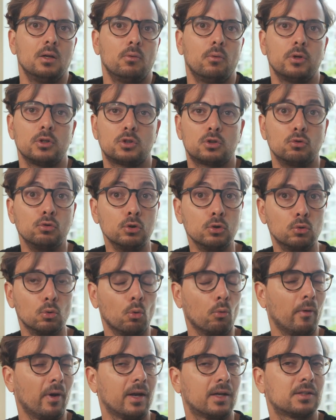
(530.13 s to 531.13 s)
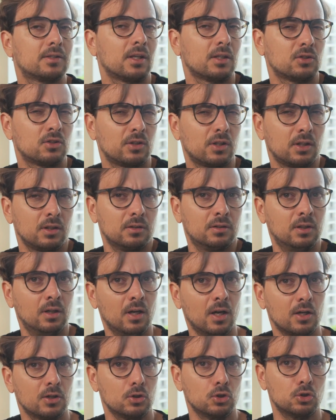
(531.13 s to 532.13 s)
which you need to exaggerate
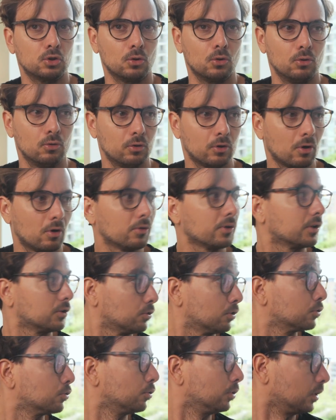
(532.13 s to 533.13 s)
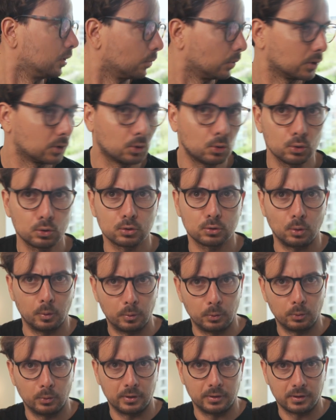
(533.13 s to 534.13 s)
and show that you're doing it with
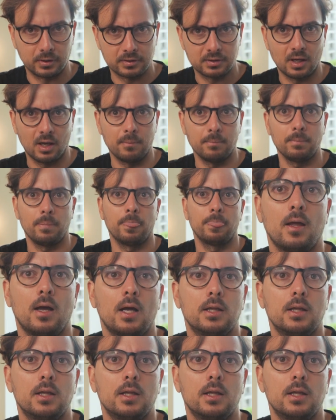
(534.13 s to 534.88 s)
gusto during the exam.